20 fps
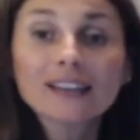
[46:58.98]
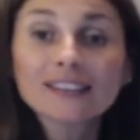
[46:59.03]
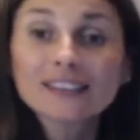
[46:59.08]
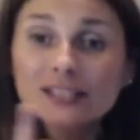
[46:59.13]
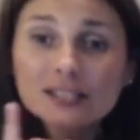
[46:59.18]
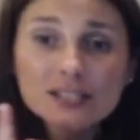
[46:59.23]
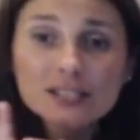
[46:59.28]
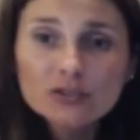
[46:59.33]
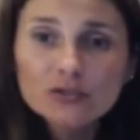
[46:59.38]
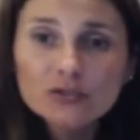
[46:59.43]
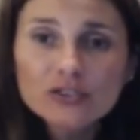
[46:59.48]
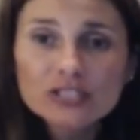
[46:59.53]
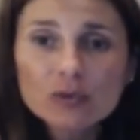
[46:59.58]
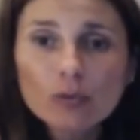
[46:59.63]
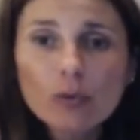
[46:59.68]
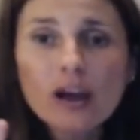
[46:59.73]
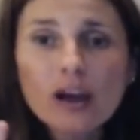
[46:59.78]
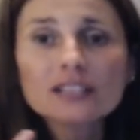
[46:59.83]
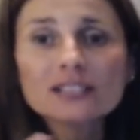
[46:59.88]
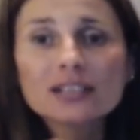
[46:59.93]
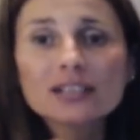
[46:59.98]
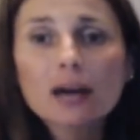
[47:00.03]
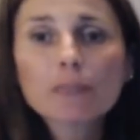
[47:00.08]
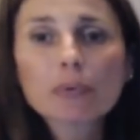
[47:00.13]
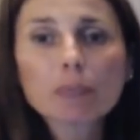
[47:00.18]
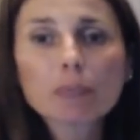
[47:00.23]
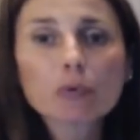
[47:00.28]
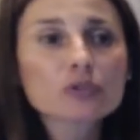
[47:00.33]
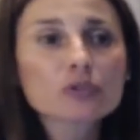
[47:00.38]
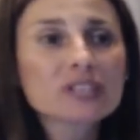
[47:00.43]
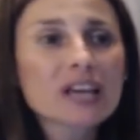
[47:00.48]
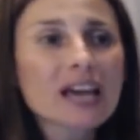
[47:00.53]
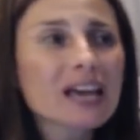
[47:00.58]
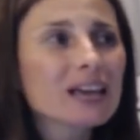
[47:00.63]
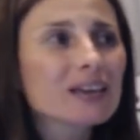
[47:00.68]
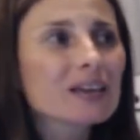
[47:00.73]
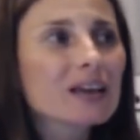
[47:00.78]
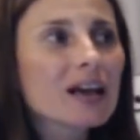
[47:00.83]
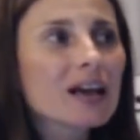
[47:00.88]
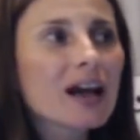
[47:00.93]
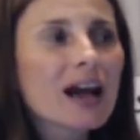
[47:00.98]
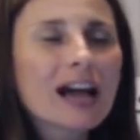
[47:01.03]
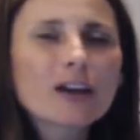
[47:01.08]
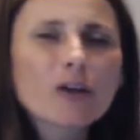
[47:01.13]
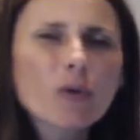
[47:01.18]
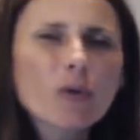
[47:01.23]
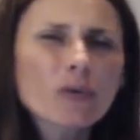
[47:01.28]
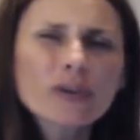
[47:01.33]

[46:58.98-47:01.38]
this is the reason why some people say, I don't